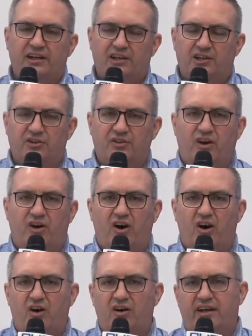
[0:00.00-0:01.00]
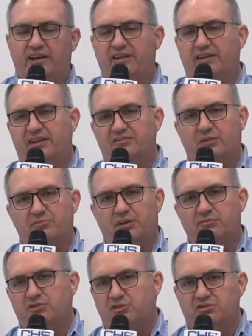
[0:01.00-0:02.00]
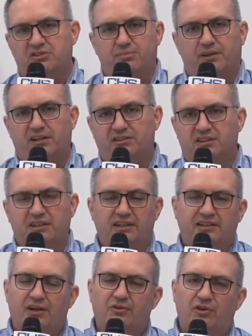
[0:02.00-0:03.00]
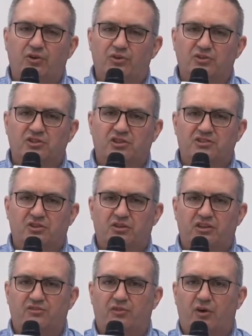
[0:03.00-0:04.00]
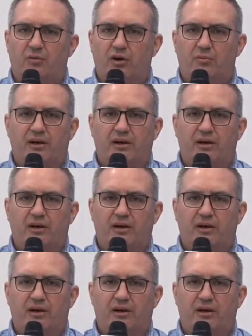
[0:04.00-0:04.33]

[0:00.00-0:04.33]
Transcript: clear the hall, and sometimes students, because they don't know those custodians very well,